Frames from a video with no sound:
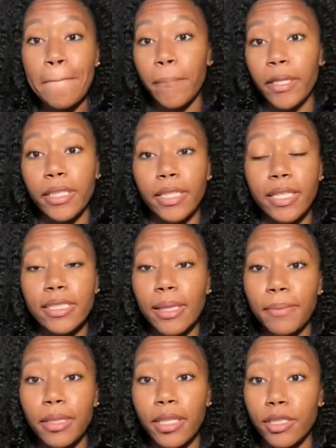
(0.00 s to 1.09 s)
they
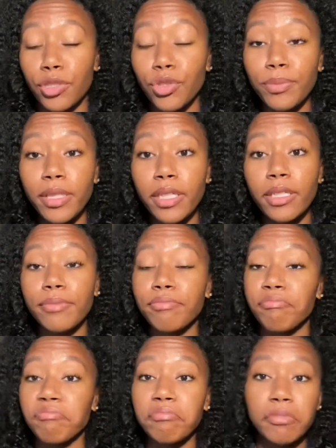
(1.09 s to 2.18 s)
sent me like a Zoom link,
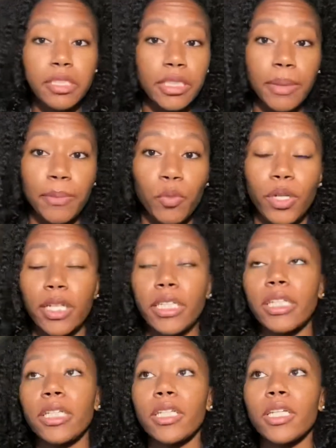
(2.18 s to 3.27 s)
sent me what I
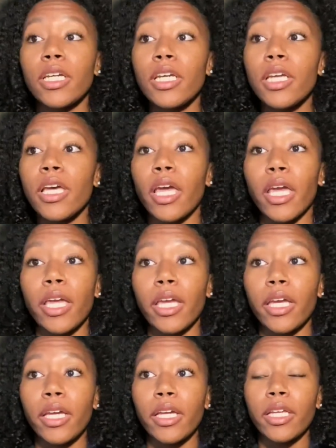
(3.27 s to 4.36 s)
needed,
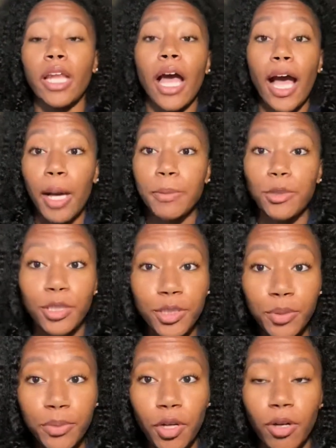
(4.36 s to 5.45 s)
and I hopped on the
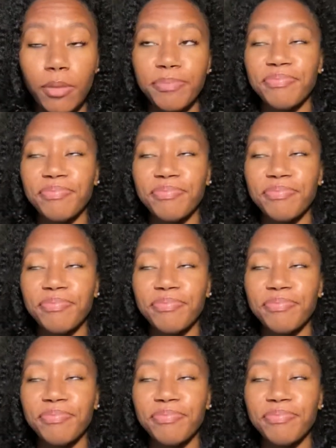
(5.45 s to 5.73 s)
Zoom call.